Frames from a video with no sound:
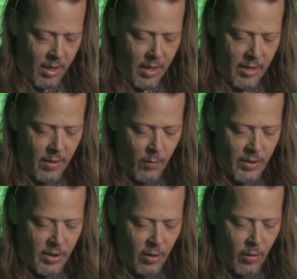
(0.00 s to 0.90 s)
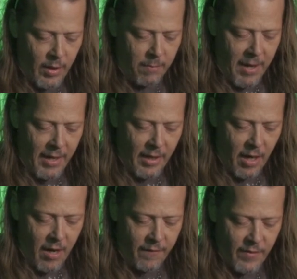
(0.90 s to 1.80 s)
and then we slowly back it
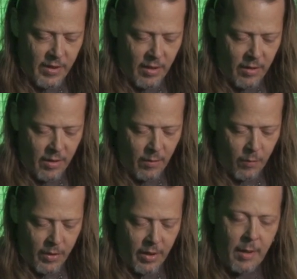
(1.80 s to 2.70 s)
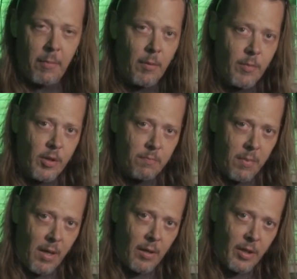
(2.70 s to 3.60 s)
off until where the light bulb just
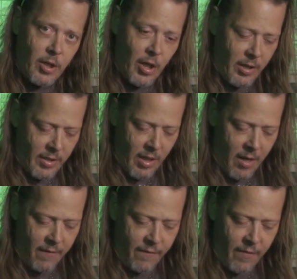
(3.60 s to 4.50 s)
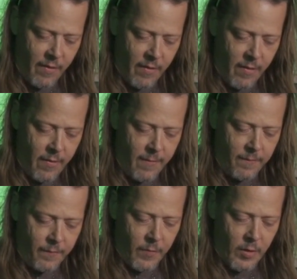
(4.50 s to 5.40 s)
barely shuts off.
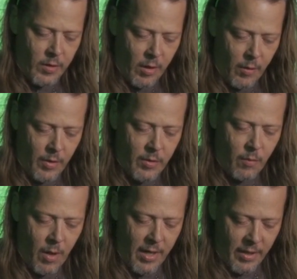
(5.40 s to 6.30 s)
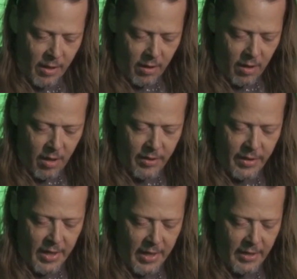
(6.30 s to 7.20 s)
So it's right there on
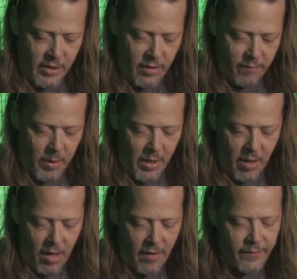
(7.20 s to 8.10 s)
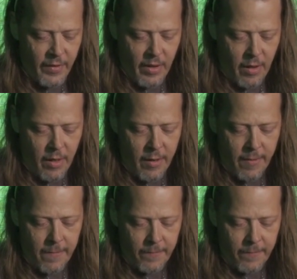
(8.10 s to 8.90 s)
the edge of being off and on.